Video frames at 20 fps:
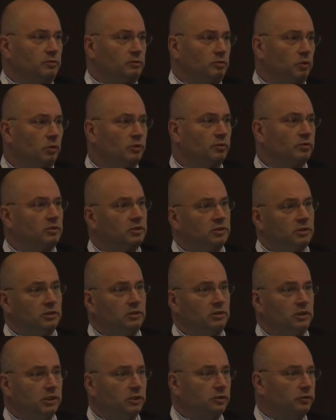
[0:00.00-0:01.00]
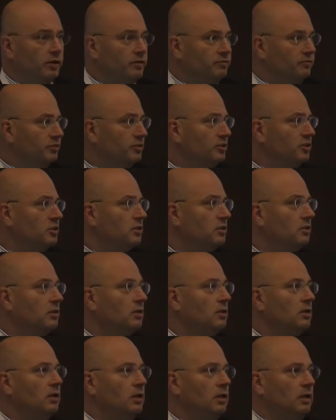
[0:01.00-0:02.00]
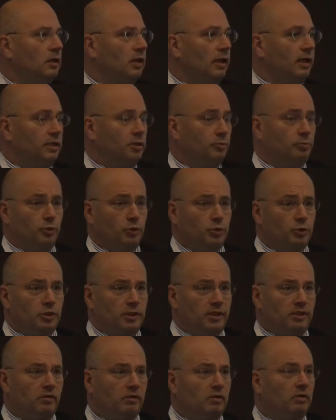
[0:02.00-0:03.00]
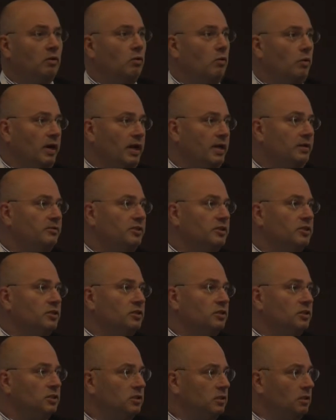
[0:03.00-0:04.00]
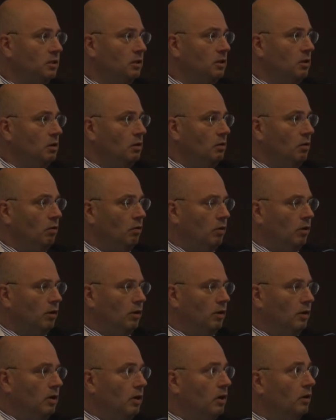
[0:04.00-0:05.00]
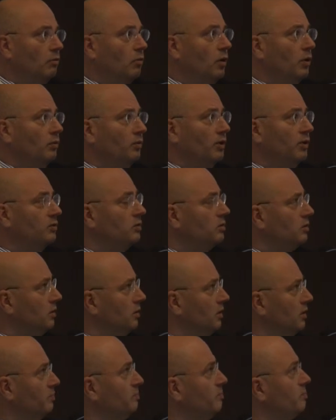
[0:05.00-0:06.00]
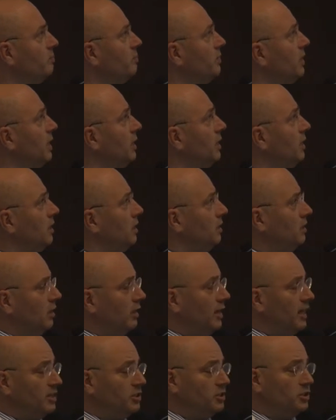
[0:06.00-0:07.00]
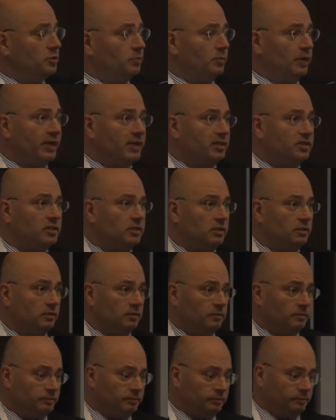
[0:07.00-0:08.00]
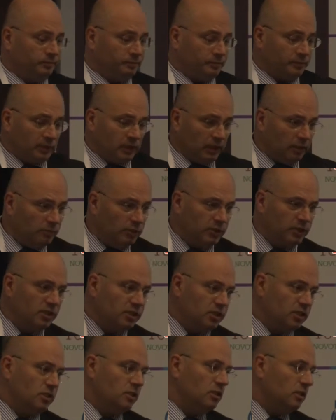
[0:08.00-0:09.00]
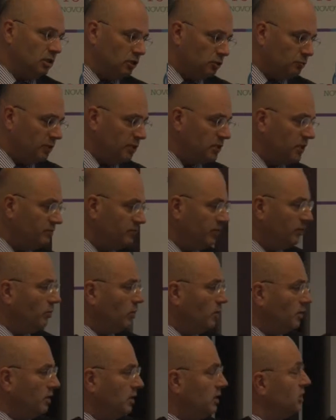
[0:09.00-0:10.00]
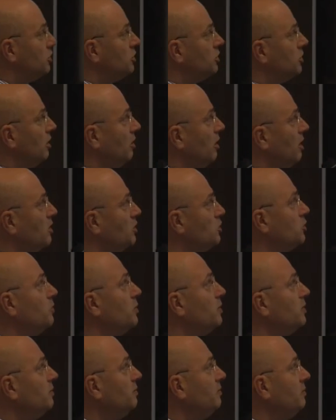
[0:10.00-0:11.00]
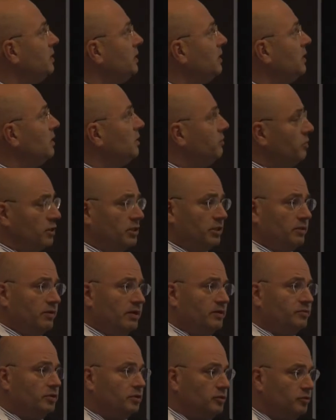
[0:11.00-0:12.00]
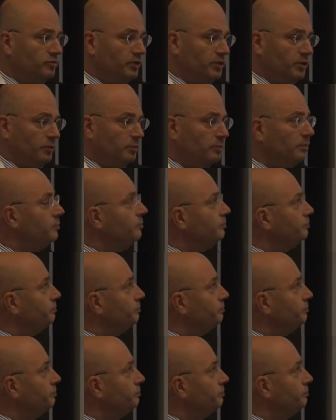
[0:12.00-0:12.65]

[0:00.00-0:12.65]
non-geo-referenced, like the personnel or addresses, or one with the license plates. But this is a specific one, this is the last one we still have to develop.